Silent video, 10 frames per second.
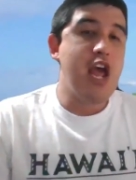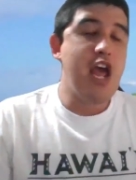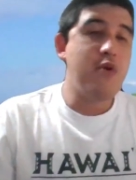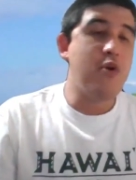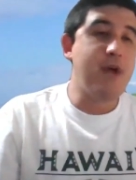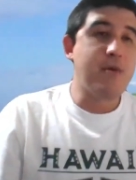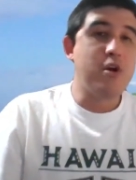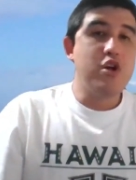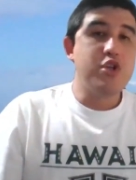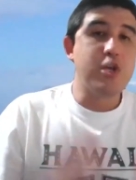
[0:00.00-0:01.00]
And
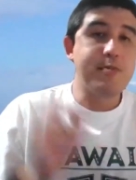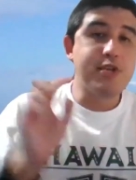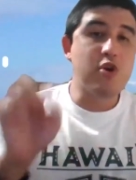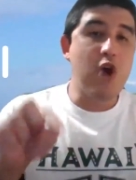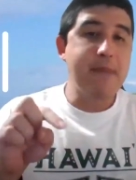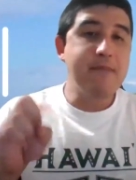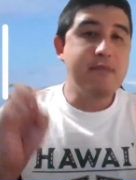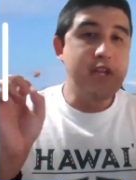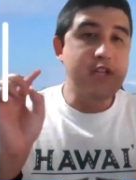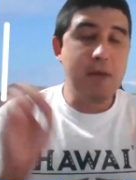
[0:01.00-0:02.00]
remember,
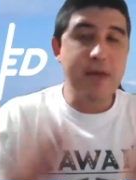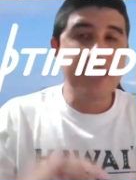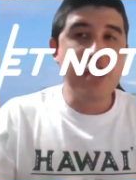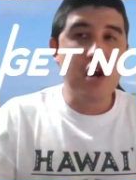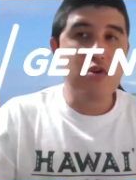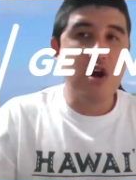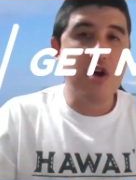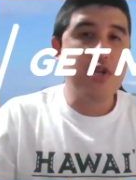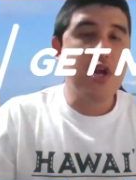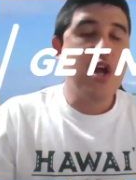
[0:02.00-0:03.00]
subscribe. That's how my channel
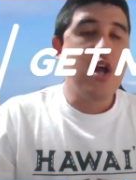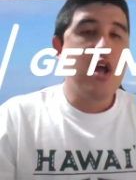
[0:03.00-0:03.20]
grows.